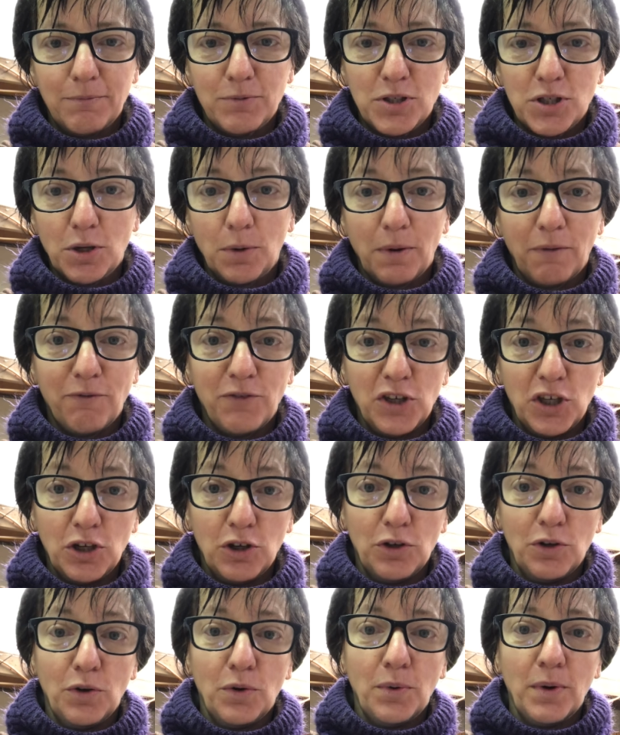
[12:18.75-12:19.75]
So if
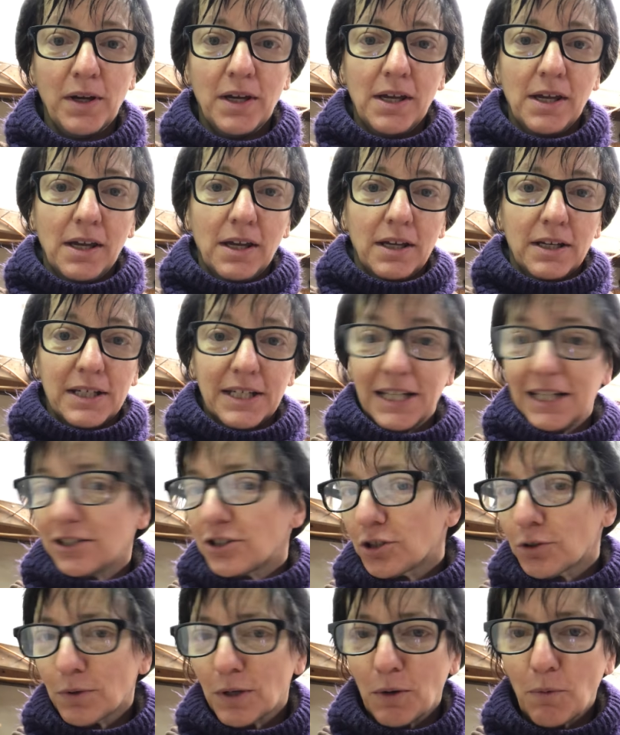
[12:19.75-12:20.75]
you need
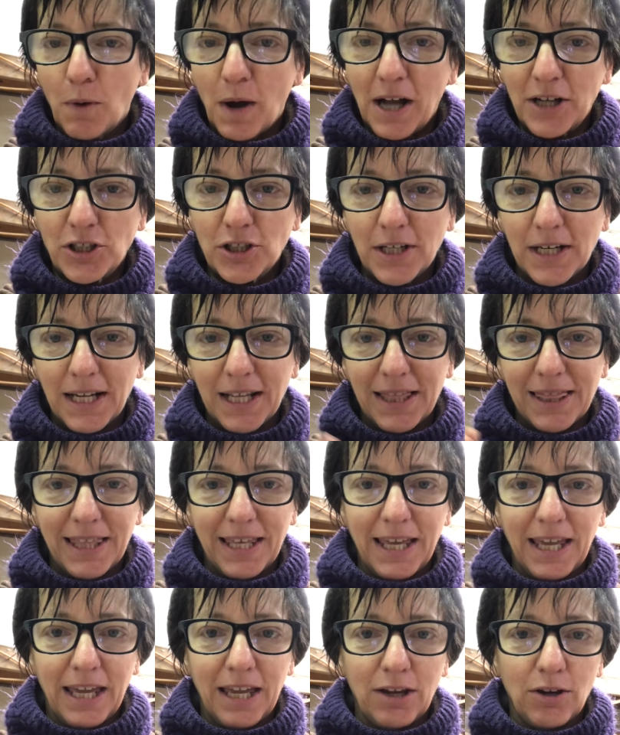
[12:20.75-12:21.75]
to rewatch
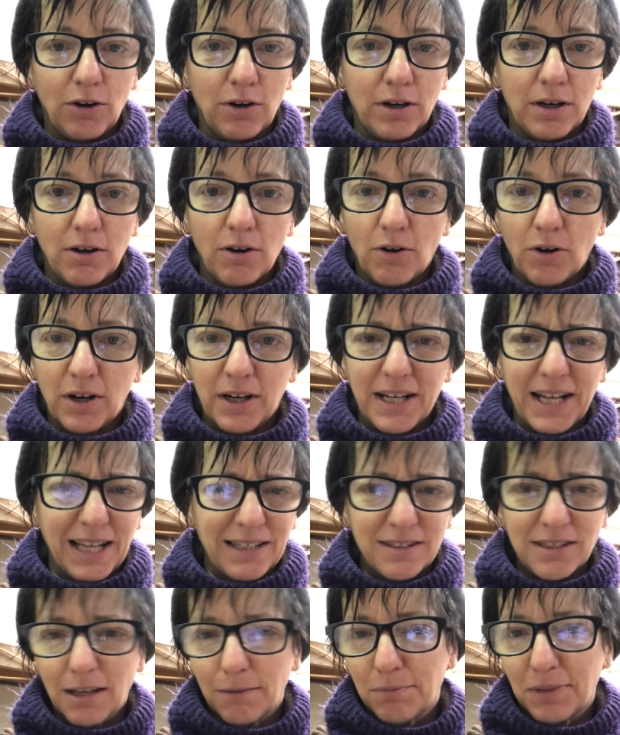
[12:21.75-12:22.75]
anything or
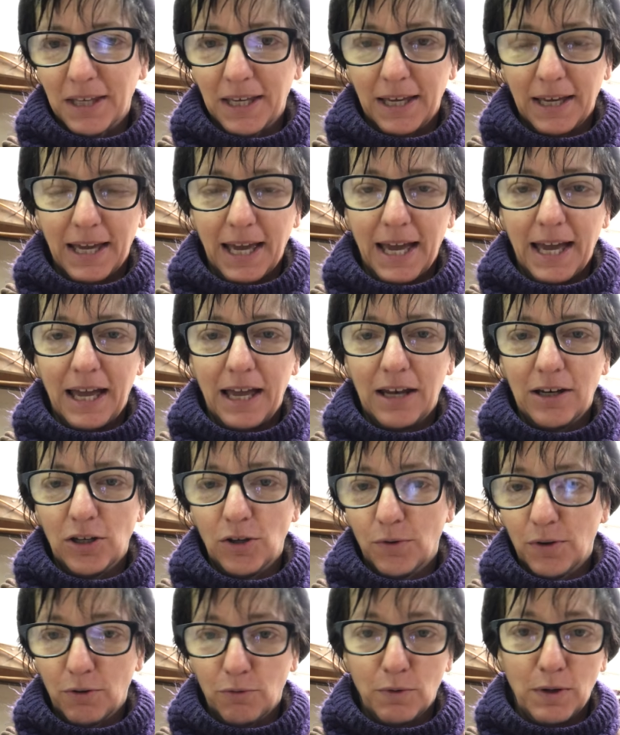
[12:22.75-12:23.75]
get something again, you
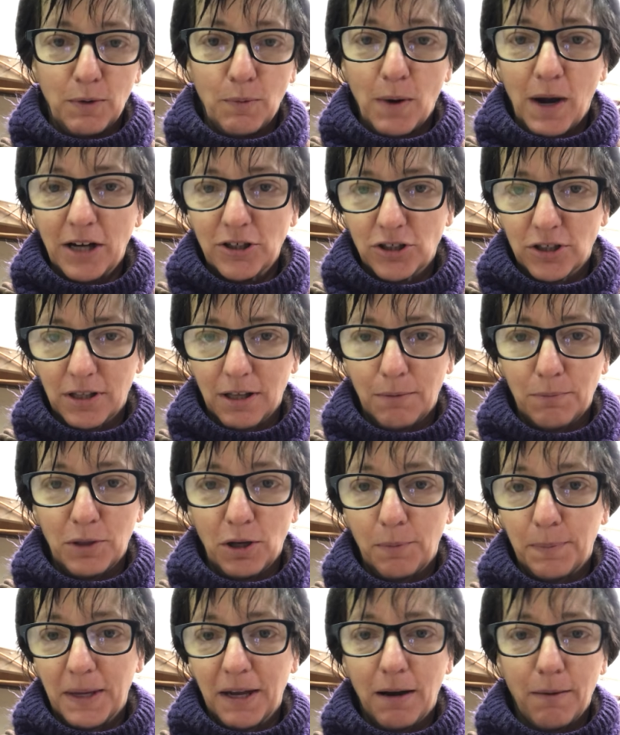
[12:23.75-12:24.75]
can rewatch them.
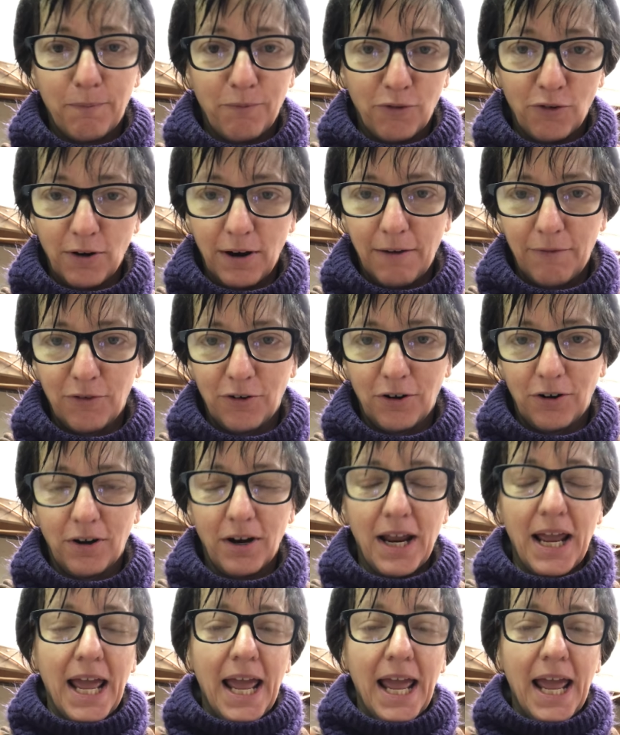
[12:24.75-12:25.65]
They'll be up forever.